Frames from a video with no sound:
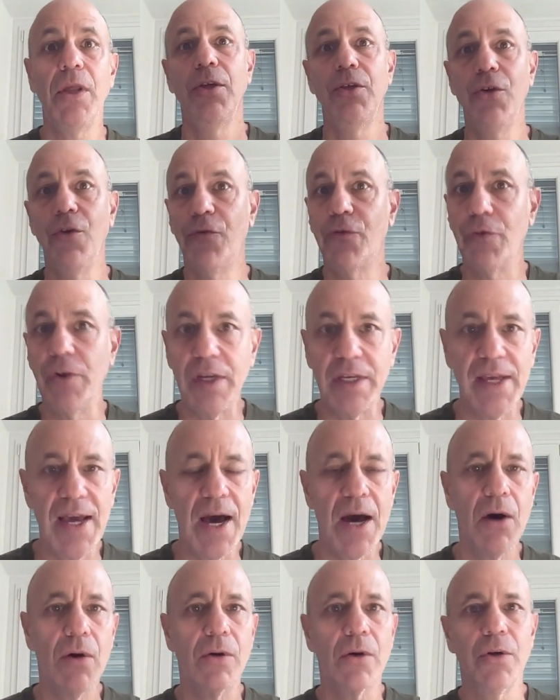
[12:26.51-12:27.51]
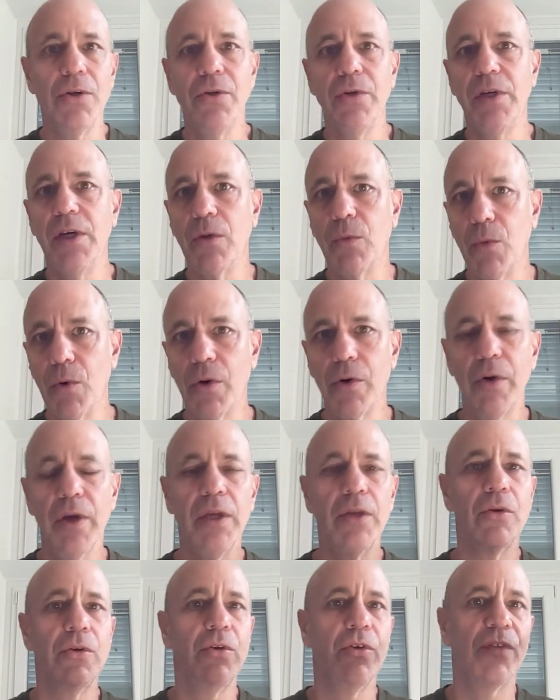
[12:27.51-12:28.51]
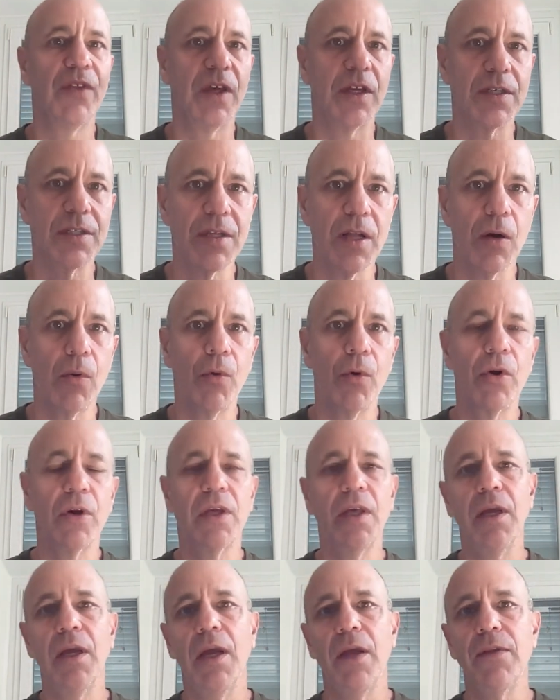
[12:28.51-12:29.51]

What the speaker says: you freak out or you get worried or you think it's not working,